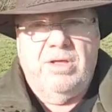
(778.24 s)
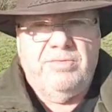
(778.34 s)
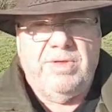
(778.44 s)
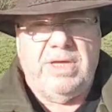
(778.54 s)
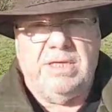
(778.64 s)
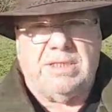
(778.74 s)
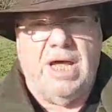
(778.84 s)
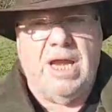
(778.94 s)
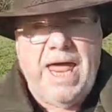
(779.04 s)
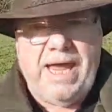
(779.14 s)
the
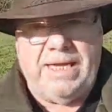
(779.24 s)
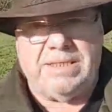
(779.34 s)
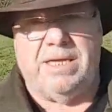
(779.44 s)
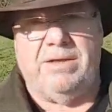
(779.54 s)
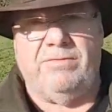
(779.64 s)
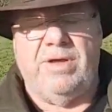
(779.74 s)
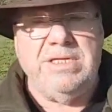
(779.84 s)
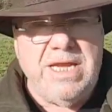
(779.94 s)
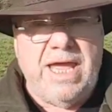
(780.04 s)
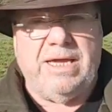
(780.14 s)
collective
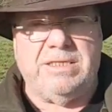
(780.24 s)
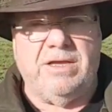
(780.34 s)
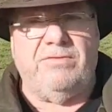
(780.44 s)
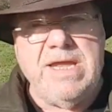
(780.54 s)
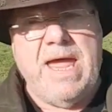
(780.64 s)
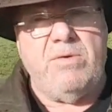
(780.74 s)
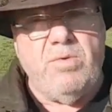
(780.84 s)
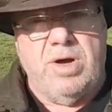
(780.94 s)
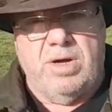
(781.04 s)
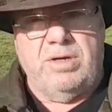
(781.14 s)
negative net
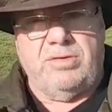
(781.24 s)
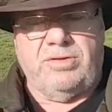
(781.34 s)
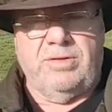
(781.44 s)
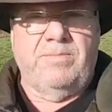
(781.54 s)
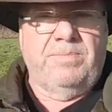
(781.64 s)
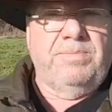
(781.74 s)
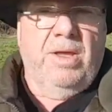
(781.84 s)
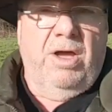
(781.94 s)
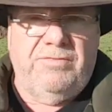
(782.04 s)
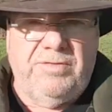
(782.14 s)
worth
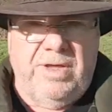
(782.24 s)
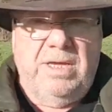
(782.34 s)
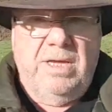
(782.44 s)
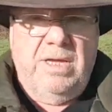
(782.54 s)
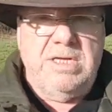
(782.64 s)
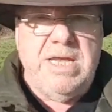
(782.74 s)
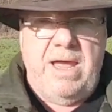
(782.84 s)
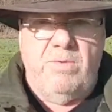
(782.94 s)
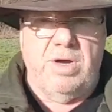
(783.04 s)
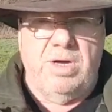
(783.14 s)
of the
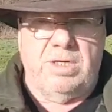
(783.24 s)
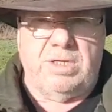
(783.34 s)
network